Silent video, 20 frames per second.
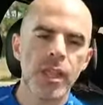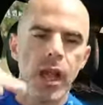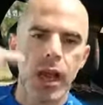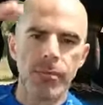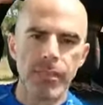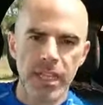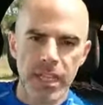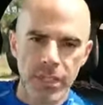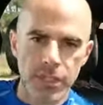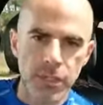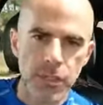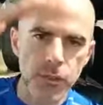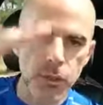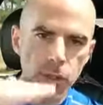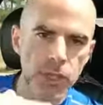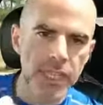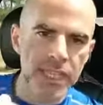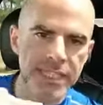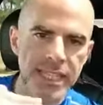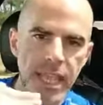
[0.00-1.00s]
I'll make a
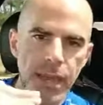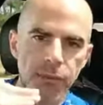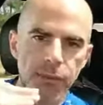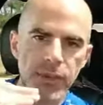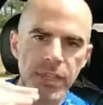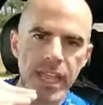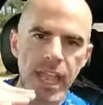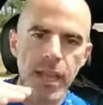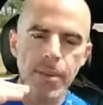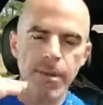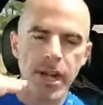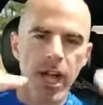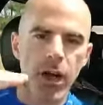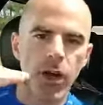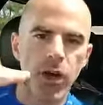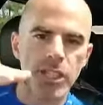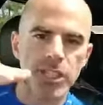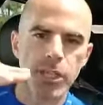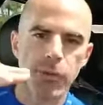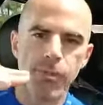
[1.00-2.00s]
to-do list every day, but
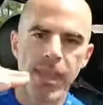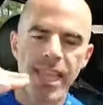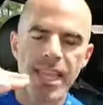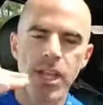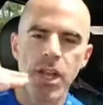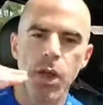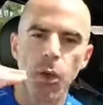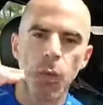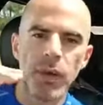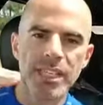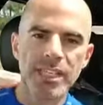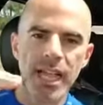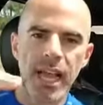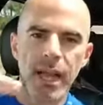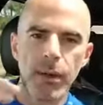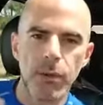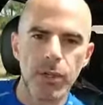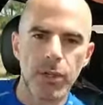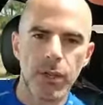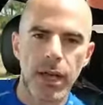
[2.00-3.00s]
I'll also make, which
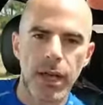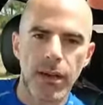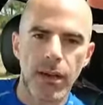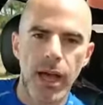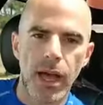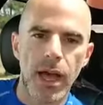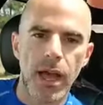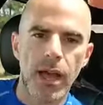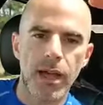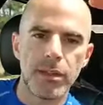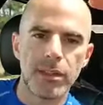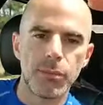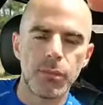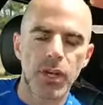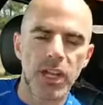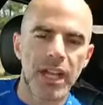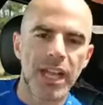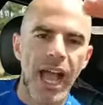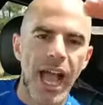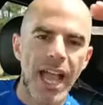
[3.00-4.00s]
I will I'll,
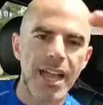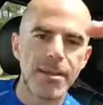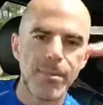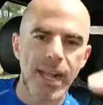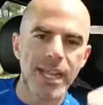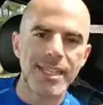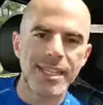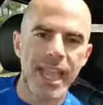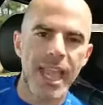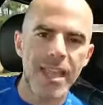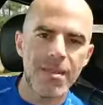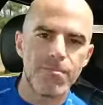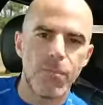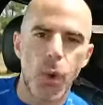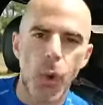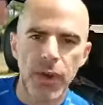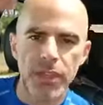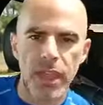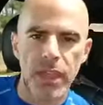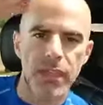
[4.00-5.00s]
will guide my day
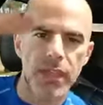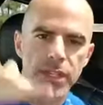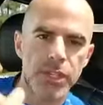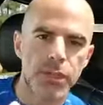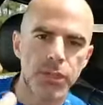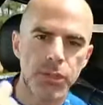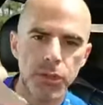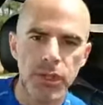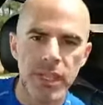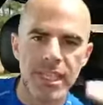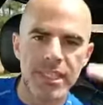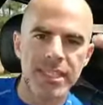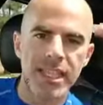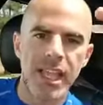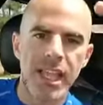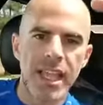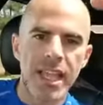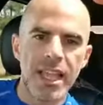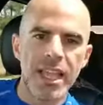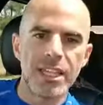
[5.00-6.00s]
more than the to-do list,
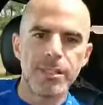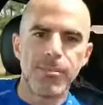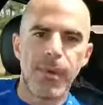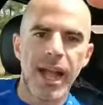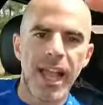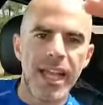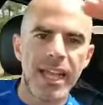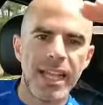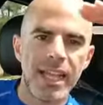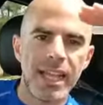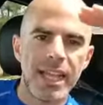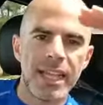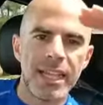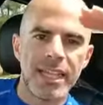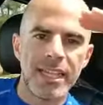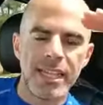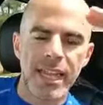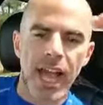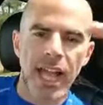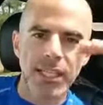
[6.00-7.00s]
is my
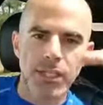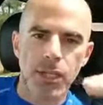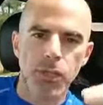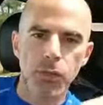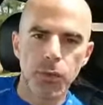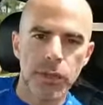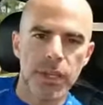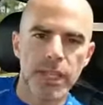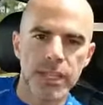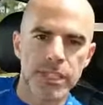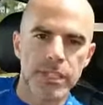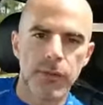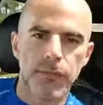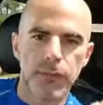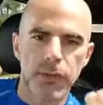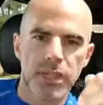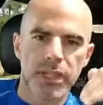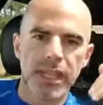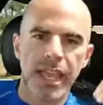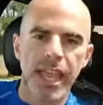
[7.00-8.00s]
not to-do list
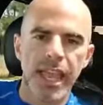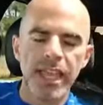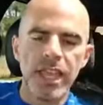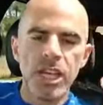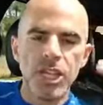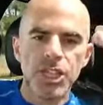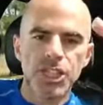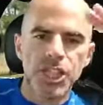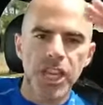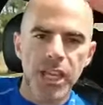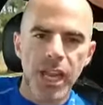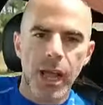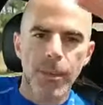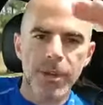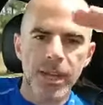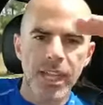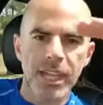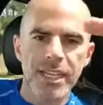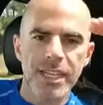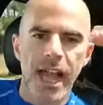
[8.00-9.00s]
for the day. Shit I'm
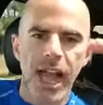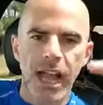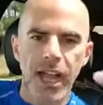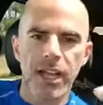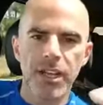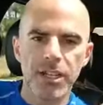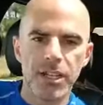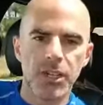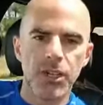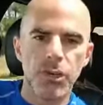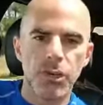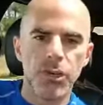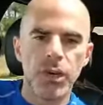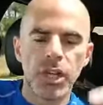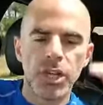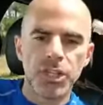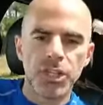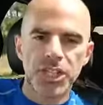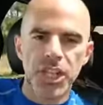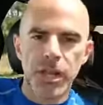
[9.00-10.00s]
gonna not gonna do.
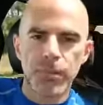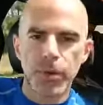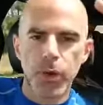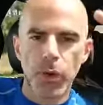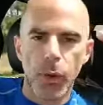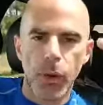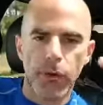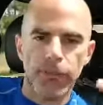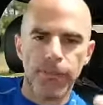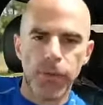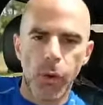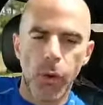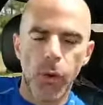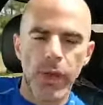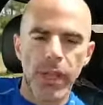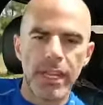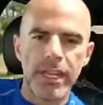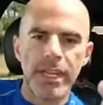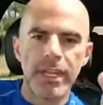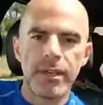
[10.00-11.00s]
Shit I'm gonna
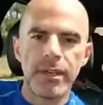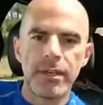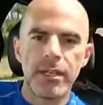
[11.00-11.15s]
avoid.